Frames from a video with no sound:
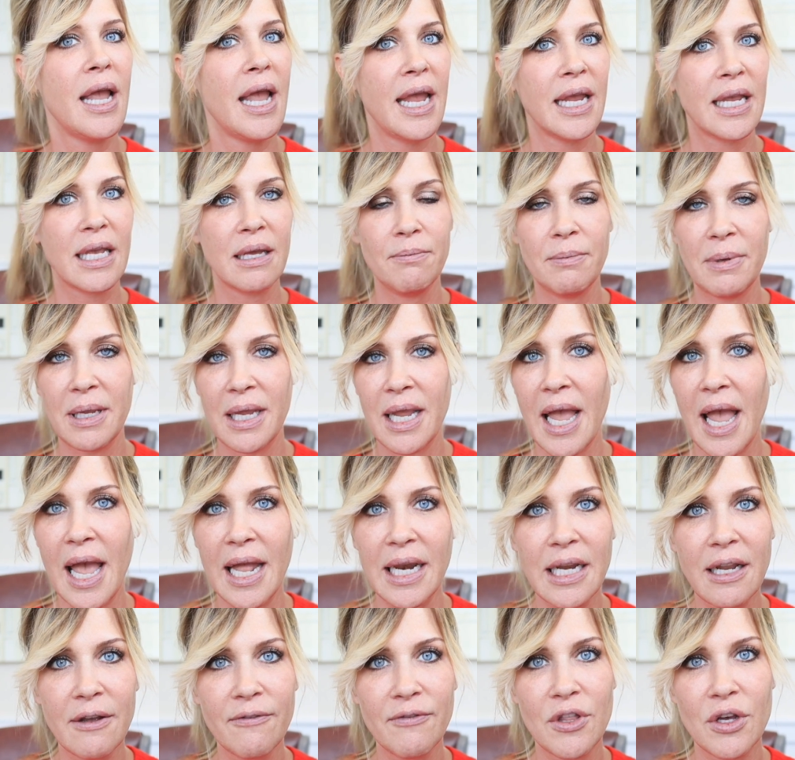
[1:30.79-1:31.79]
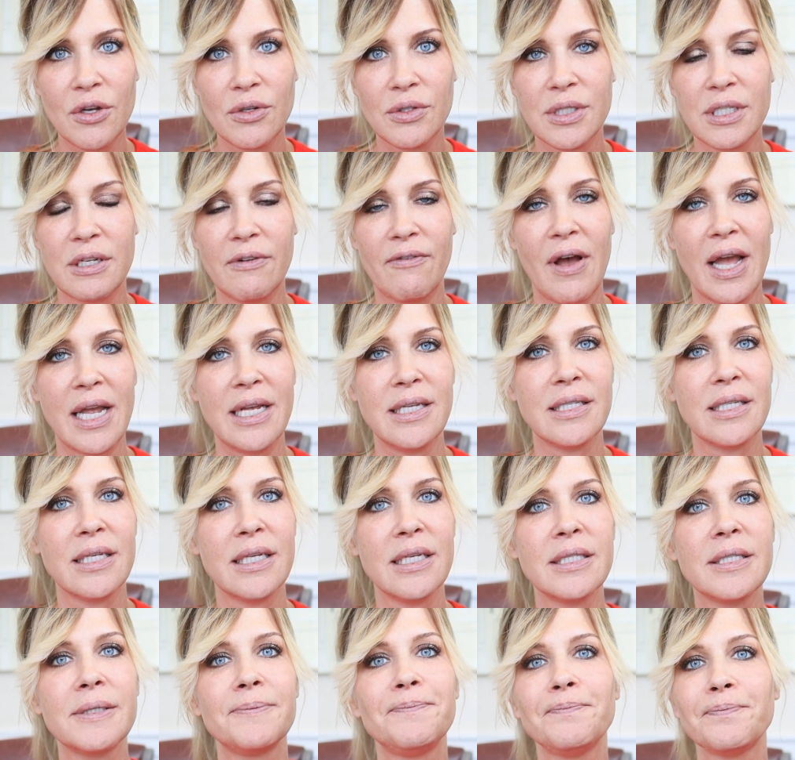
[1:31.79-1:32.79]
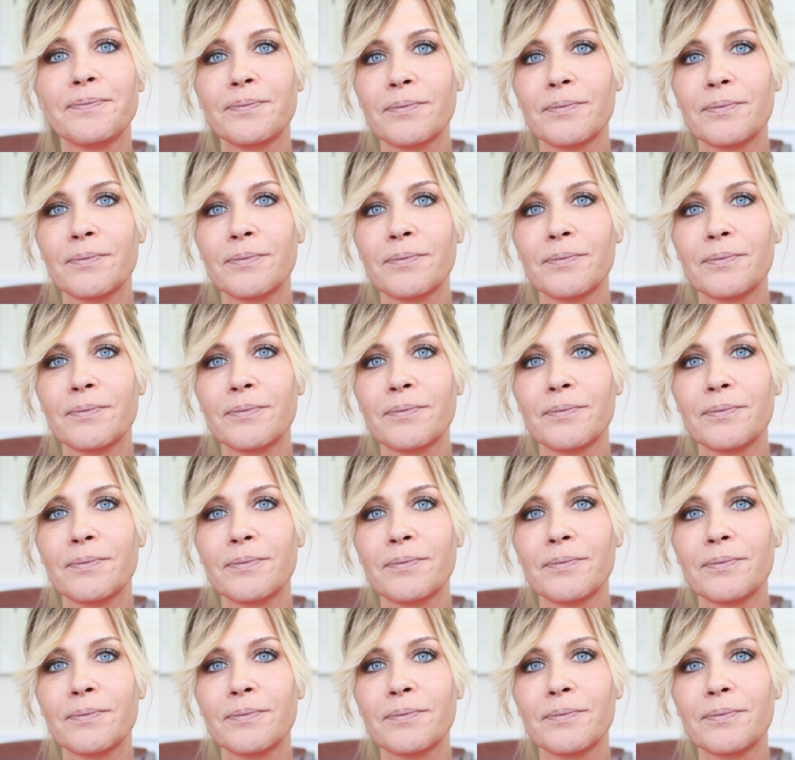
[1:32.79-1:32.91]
It can be any of those devices.